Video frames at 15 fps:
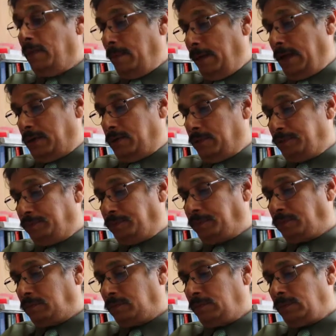But
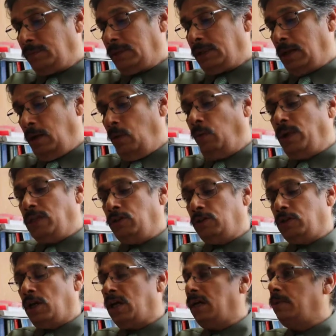once
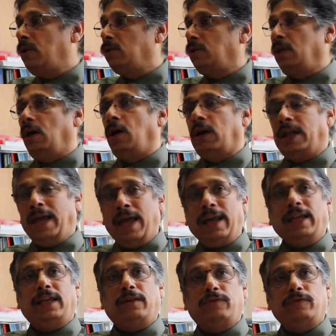you talk about the
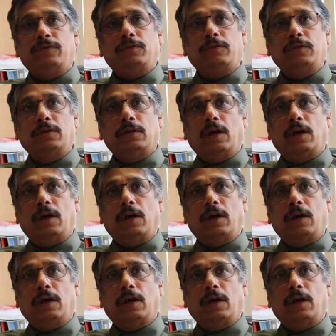organic food,